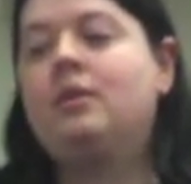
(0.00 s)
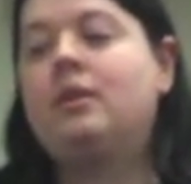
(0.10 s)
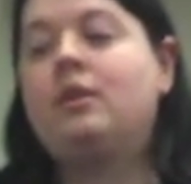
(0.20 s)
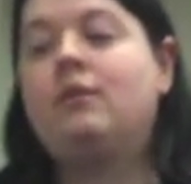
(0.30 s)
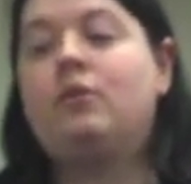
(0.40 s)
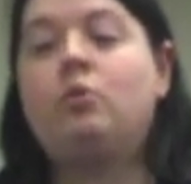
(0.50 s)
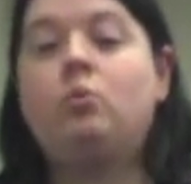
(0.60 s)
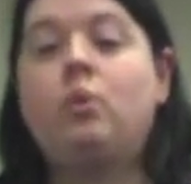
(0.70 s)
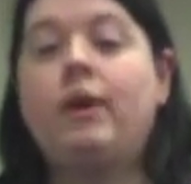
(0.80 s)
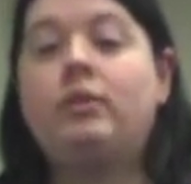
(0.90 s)
If
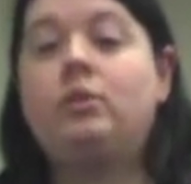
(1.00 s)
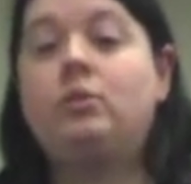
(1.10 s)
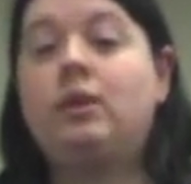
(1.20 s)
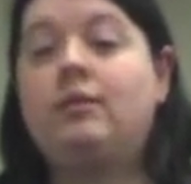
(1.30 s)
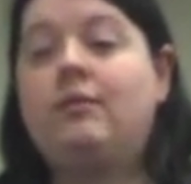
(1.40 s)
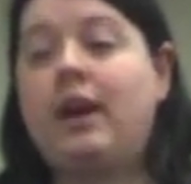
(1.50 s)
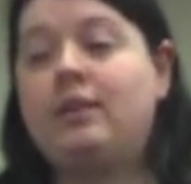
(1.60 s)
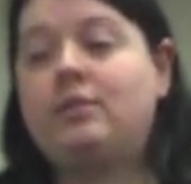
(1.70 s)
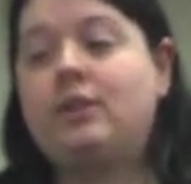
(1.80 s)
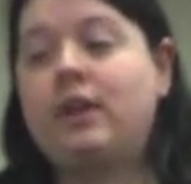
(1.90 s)
you want to do the
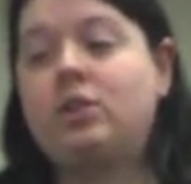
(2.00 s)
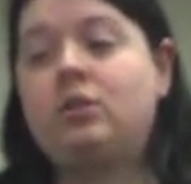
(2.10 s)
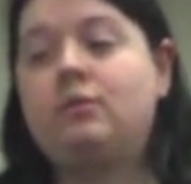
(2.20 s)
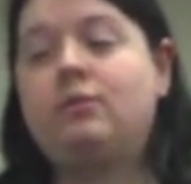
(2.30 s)
advanced section